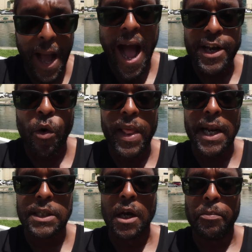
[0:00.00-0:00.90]
I know
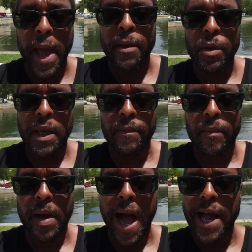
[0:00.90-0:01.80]
that it's going to pay me.
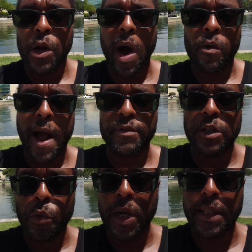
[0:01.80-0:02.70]
I know I don't have to
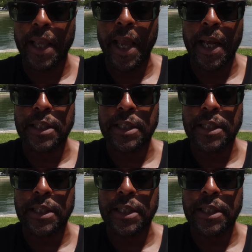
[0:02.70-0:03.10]
do anything.